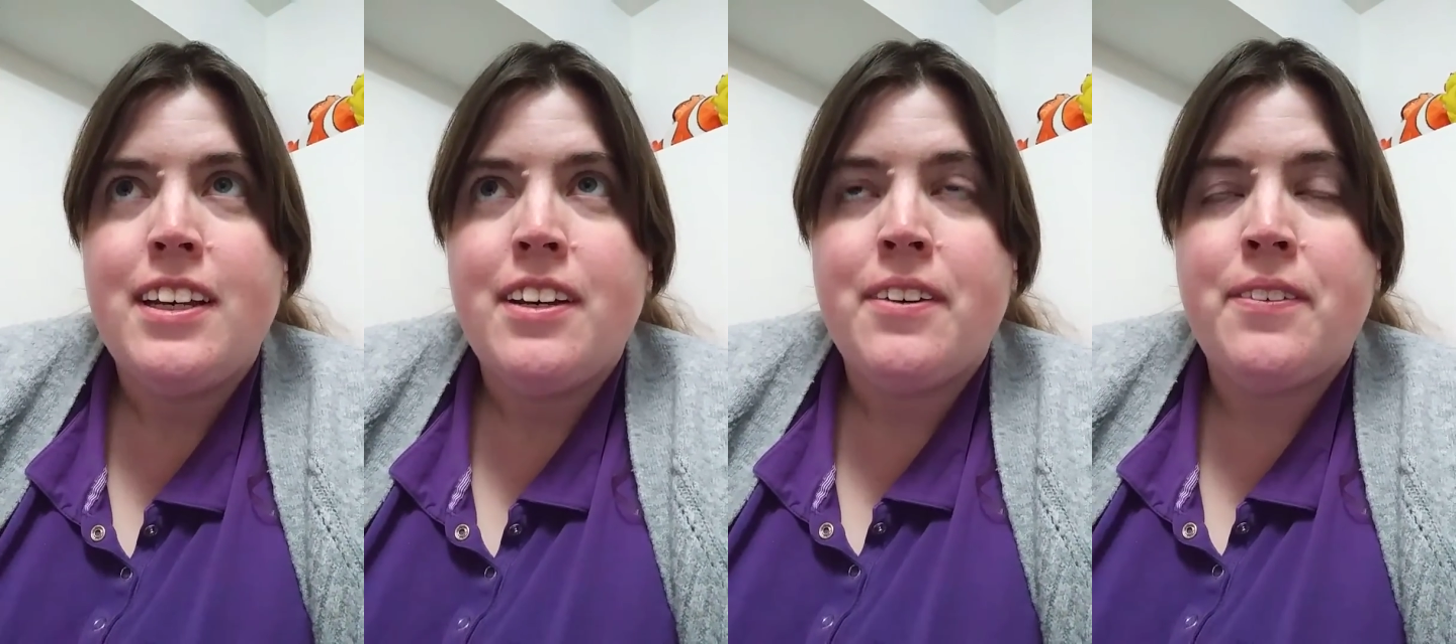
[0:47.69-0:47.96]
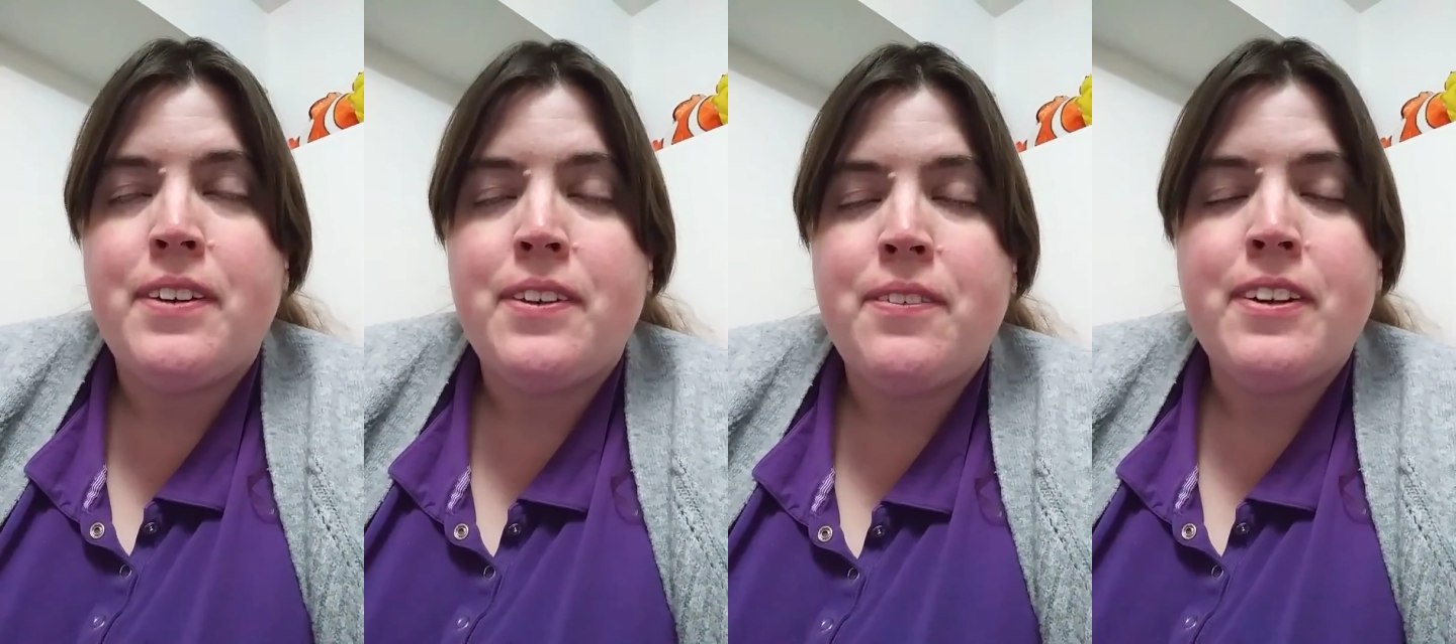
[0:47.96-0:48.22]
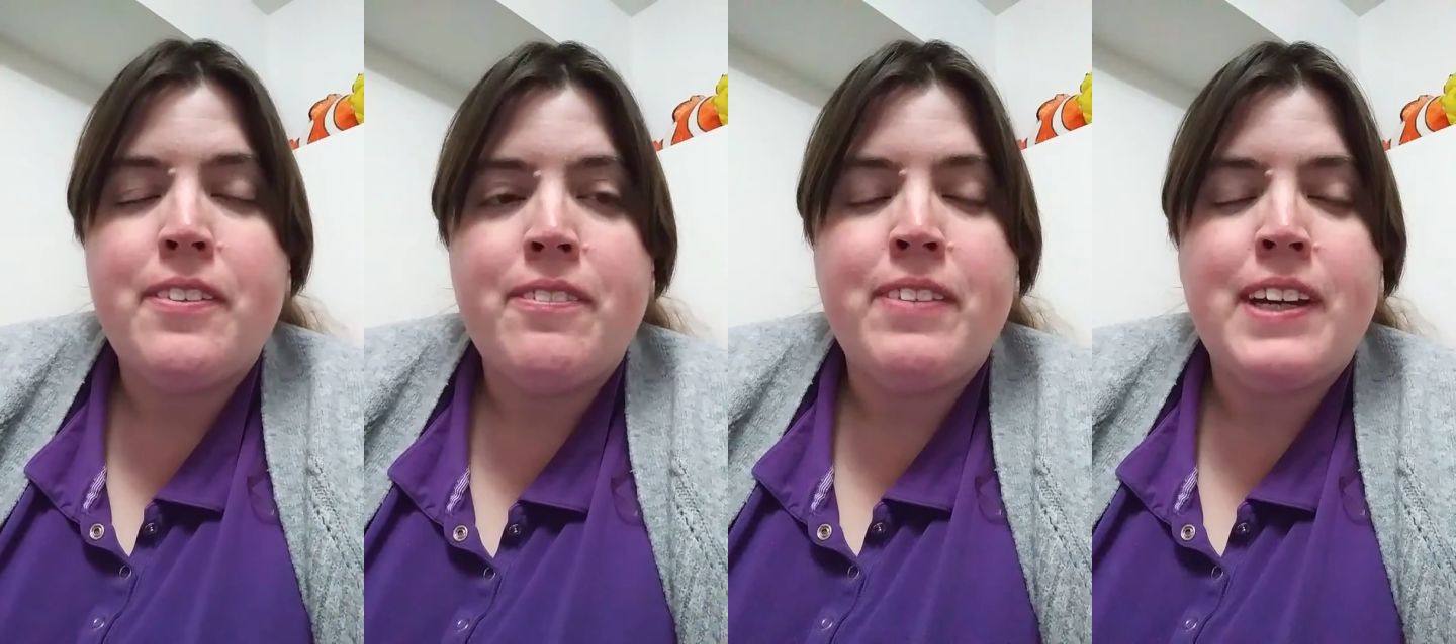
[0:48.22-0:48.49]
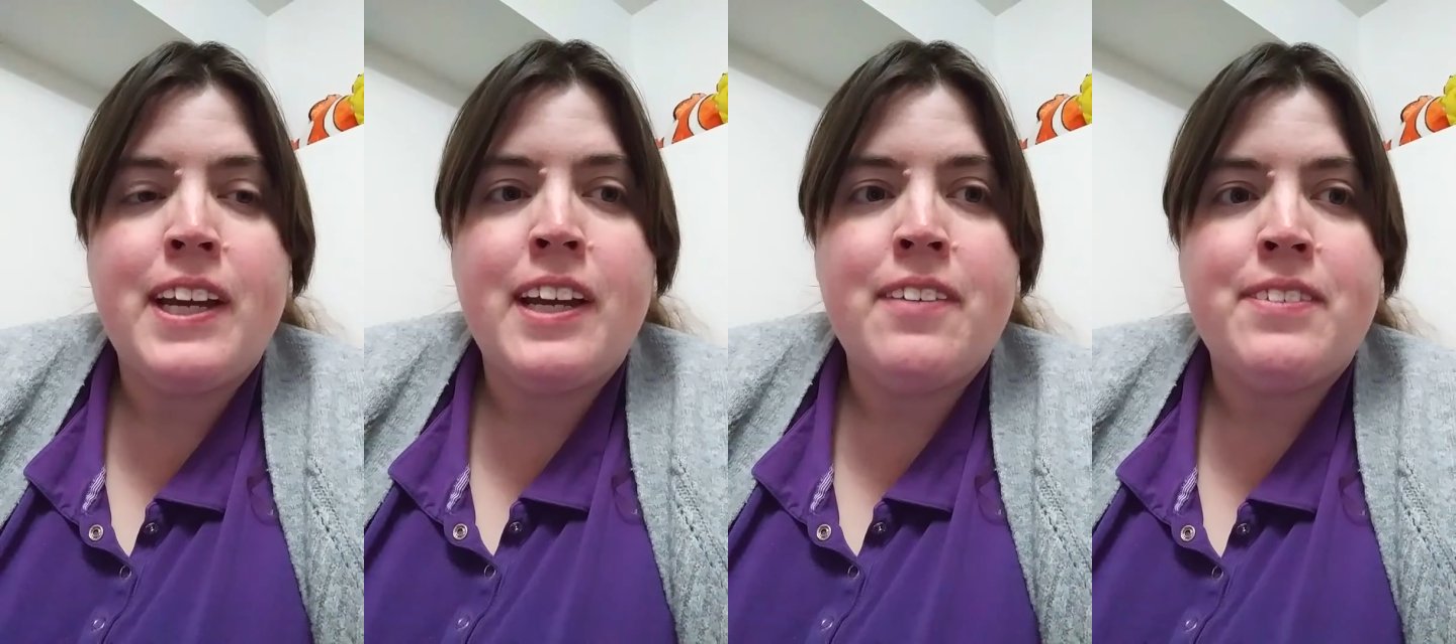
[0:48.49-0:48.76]
We wouldn't
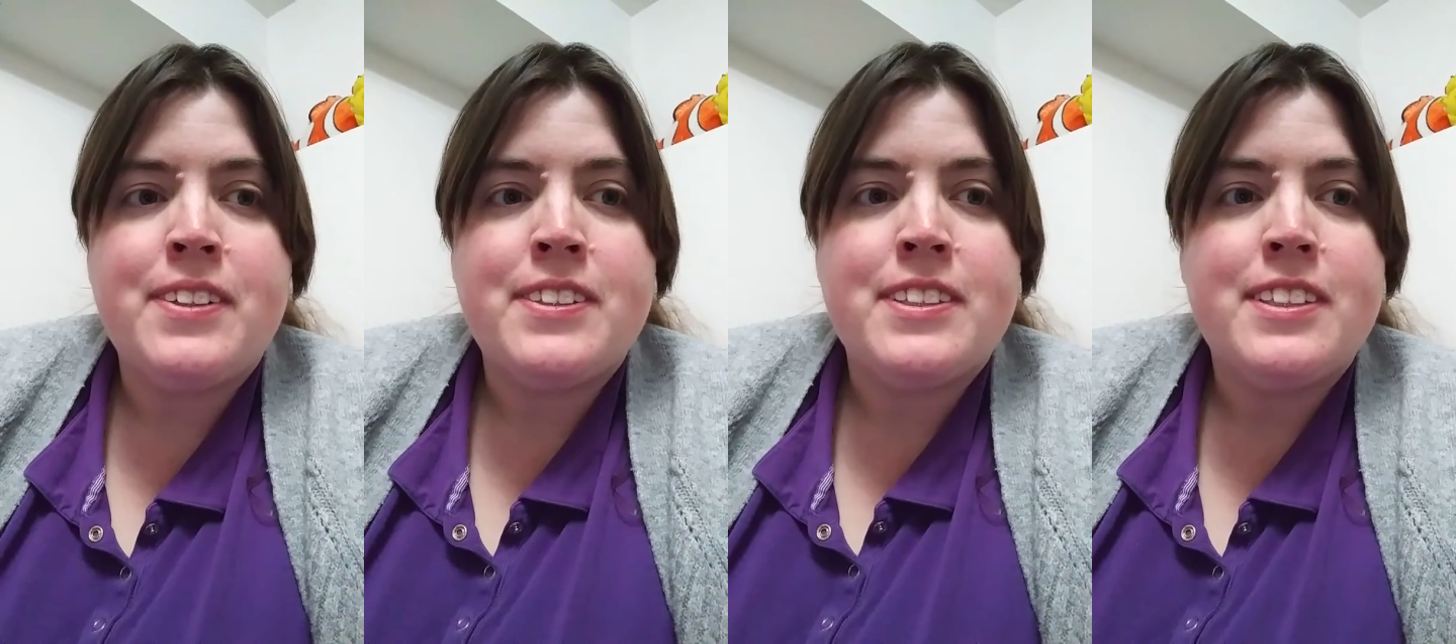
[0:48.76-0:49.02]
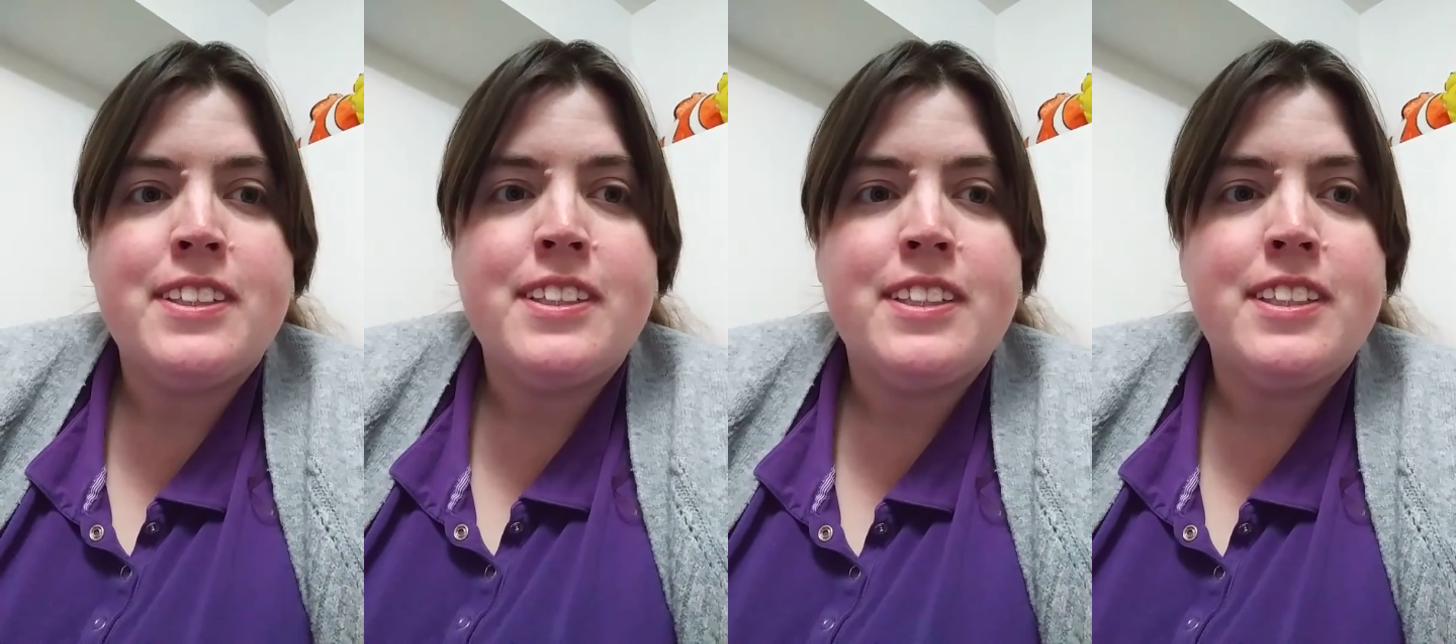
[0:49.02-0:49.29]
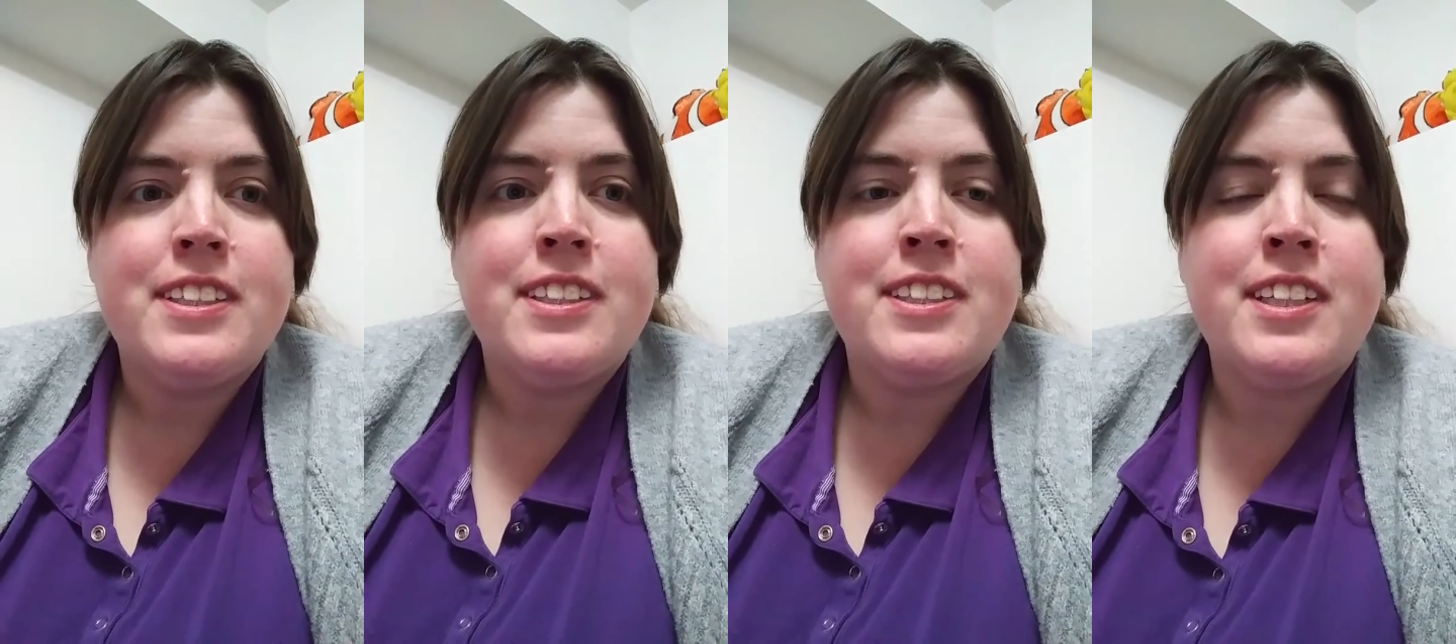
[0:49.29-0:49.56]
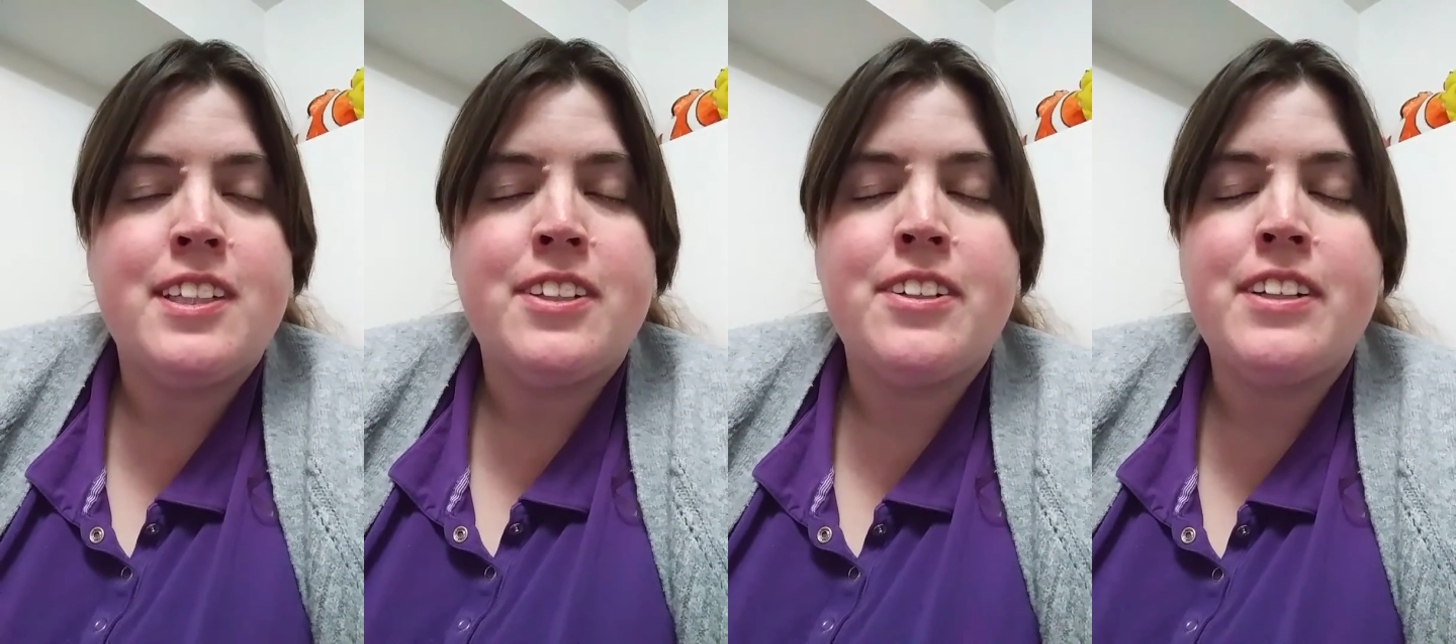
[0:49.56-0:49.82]
be able
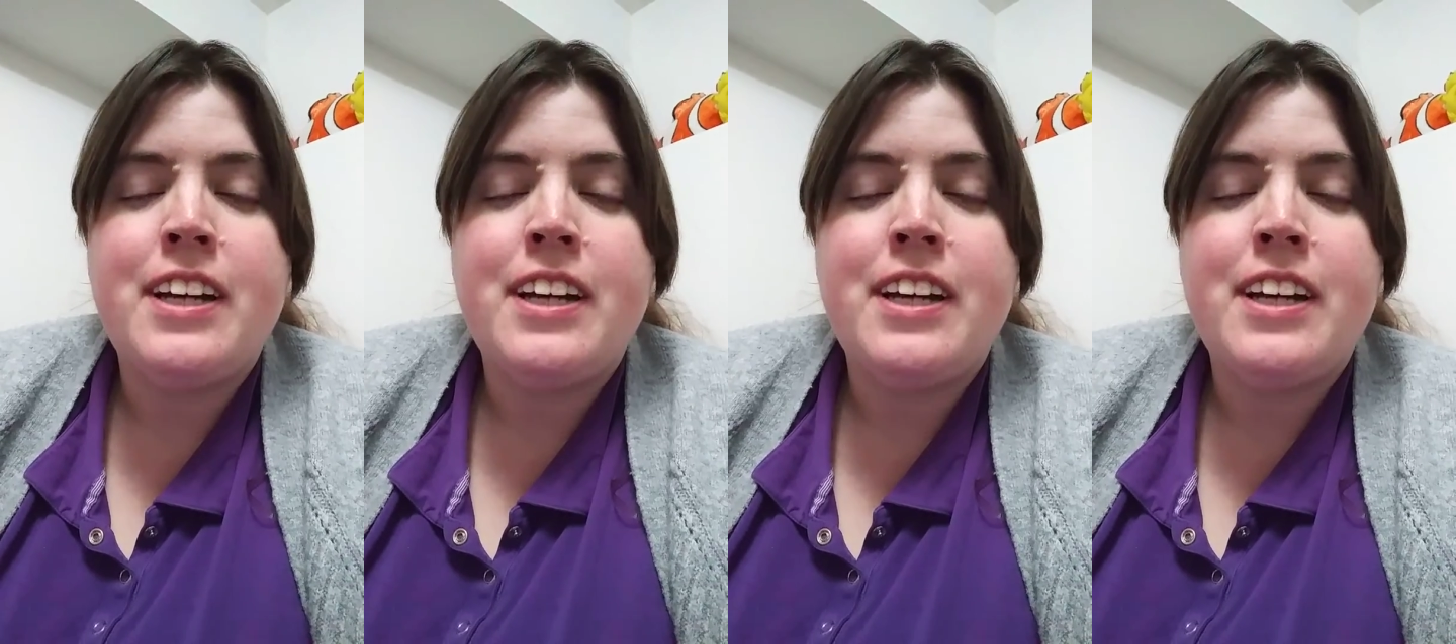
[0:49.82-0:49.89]
to learn